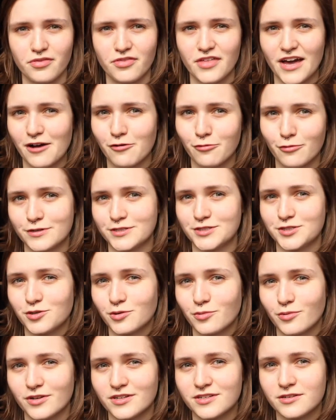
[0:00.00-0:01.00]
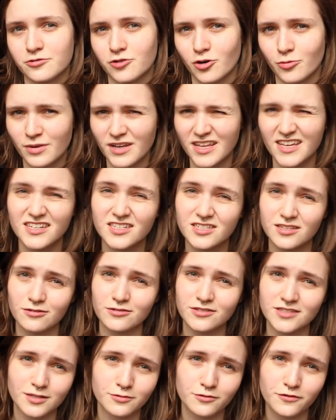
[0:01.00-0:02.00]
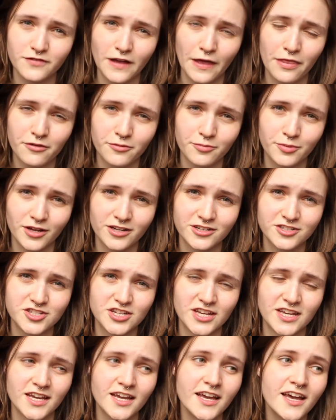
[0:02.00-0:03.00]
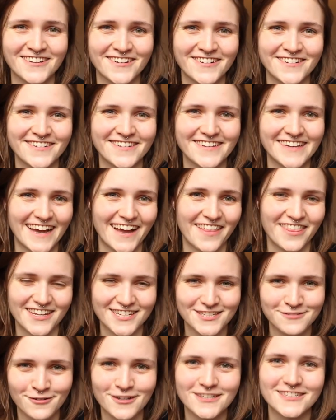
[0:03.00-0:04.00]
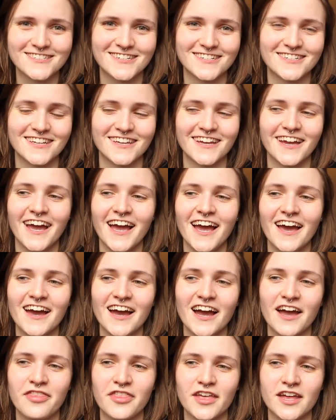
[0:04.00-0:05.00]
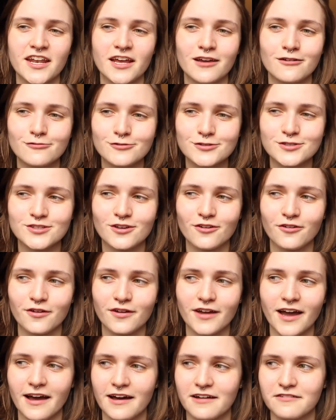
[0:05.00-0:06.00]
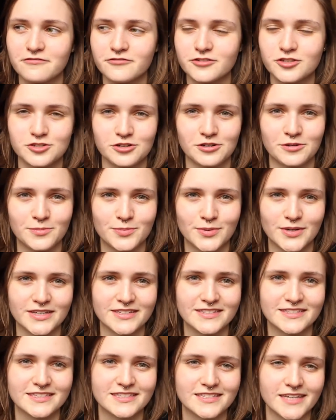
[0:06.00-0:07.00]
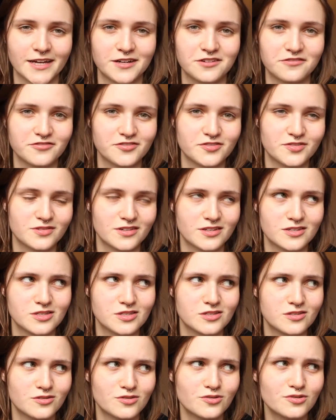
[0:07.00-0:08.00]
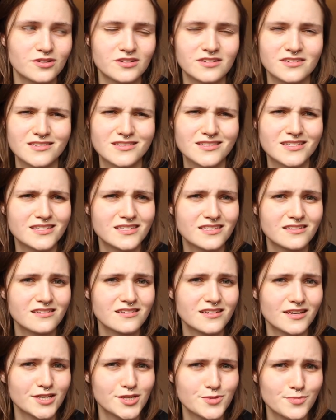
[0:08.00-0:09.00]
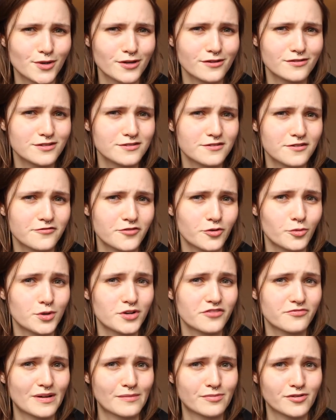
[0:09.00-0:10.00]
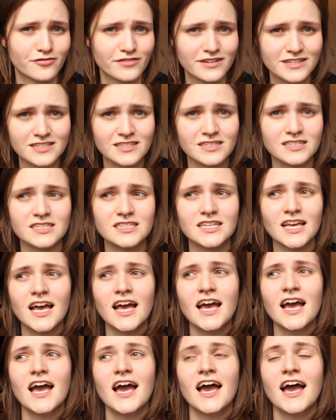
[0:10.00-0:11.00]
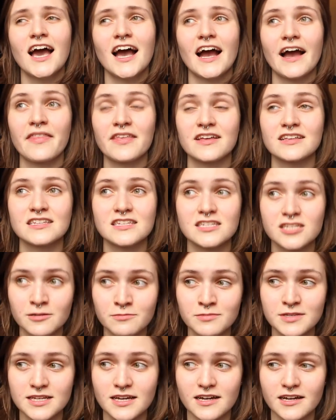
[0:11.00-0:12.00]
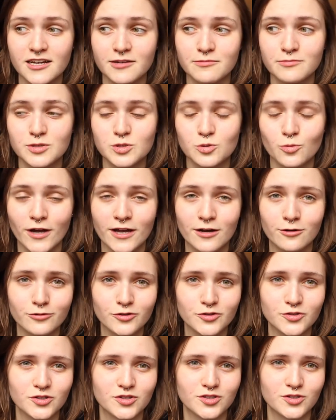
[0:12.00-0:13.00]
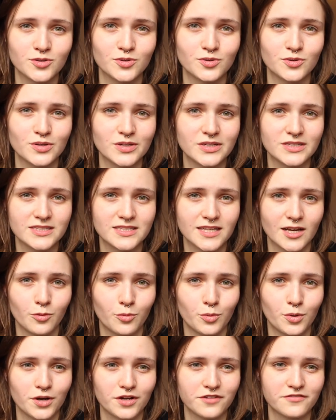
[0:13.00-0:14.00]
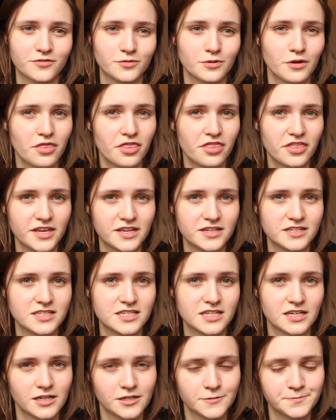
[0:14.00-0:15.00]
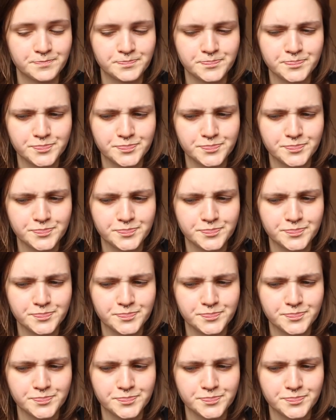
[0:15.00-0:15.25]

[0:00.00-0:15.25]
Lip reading: that what you would normally associate with anthropology. So yeah, that's what I study. And then I also have a job as kind of a student assistant, I suppose, for one of my professors. And then sometimes what I also do is I work for a theatre,